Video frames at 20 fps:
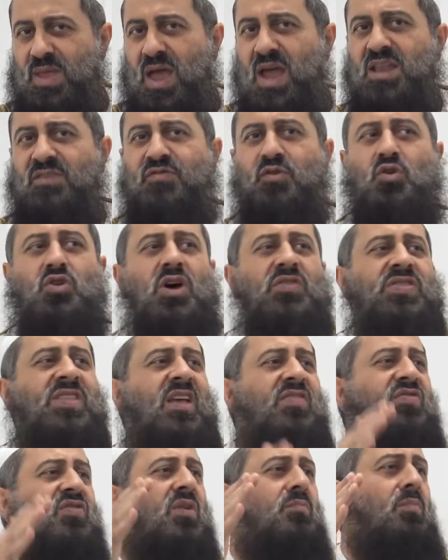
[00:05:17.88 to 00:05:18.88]
And if you're not
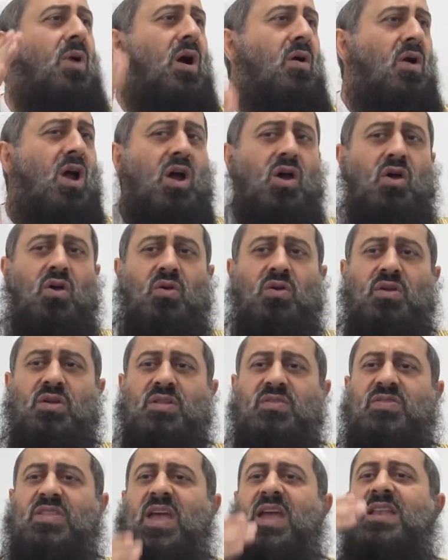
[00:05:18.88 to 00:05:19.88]
dead
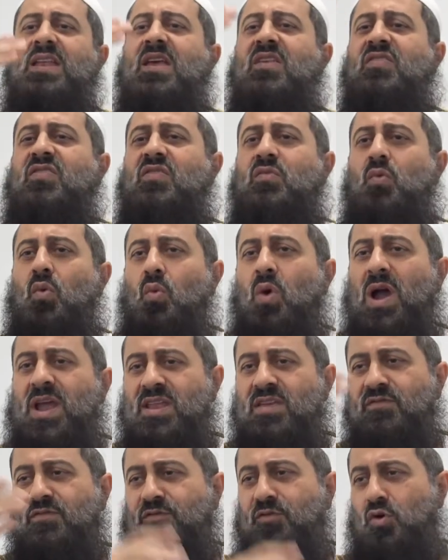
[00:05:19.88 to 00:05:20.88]
tomorrow, dead is
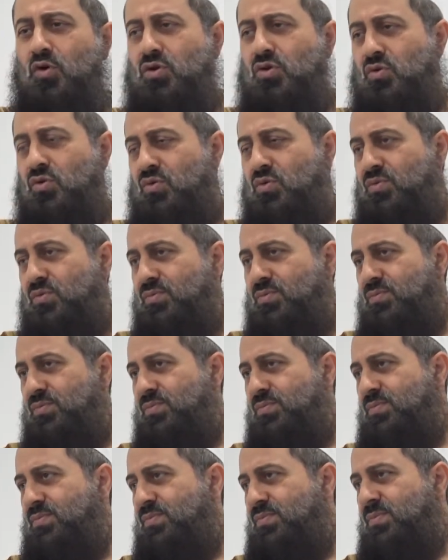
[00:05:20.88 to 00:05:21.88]
waiting for you
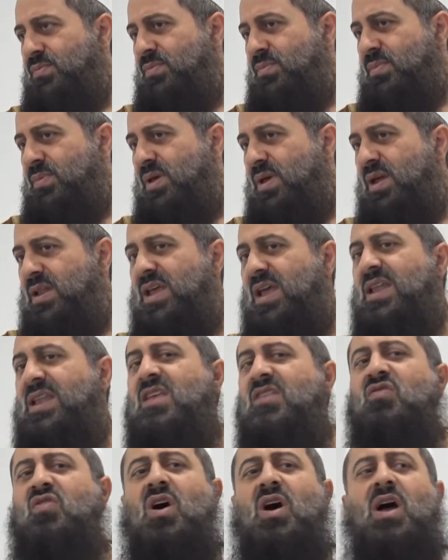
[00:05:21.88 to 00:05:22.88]
at
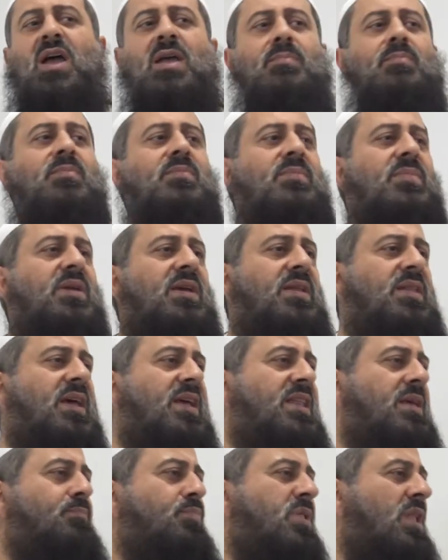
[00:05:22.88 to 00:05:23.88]
any time, in
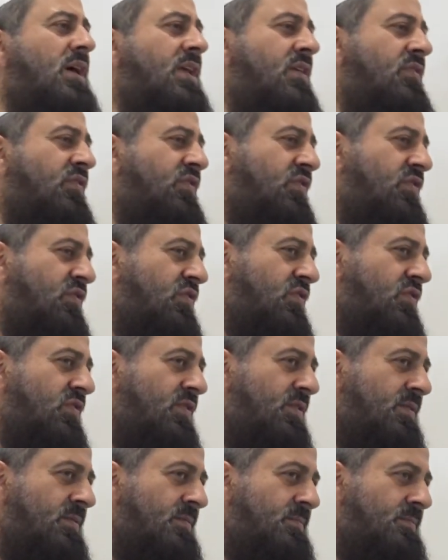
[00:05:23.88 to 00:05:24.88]
any place.
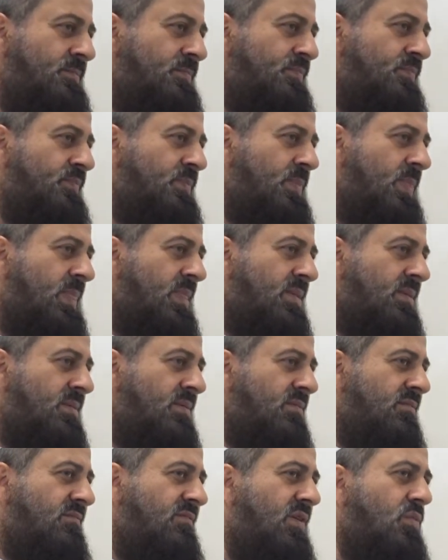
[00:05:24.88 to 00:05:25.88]

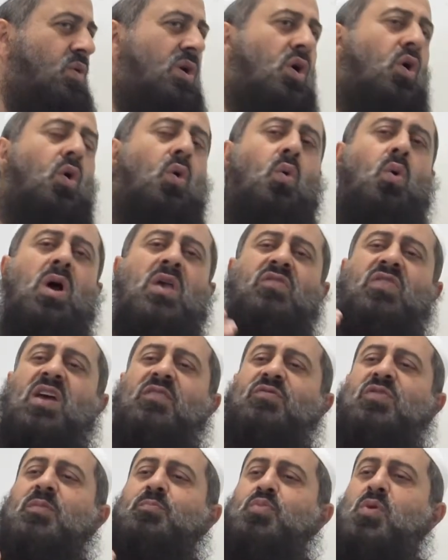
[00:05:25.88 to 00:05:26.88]
For we always
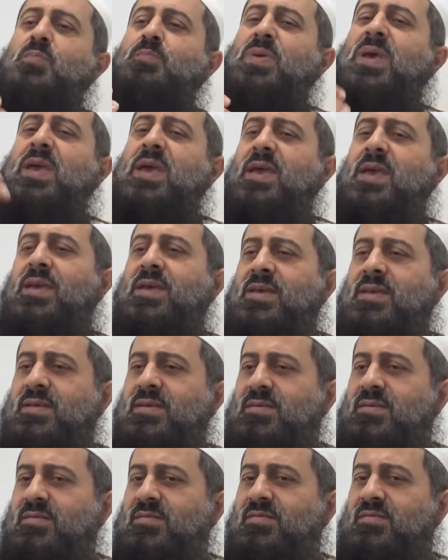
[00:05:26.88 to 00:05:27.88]
have to prepare
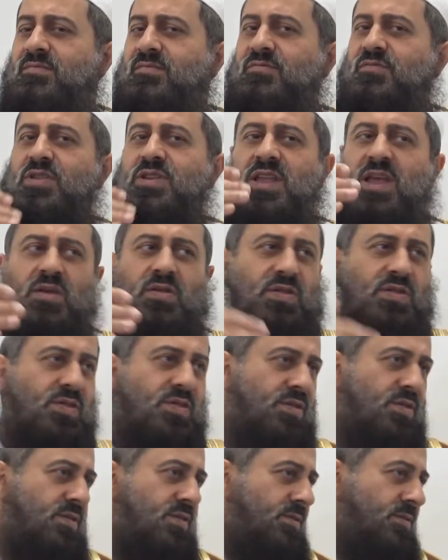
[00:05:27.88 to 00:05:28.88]
for death.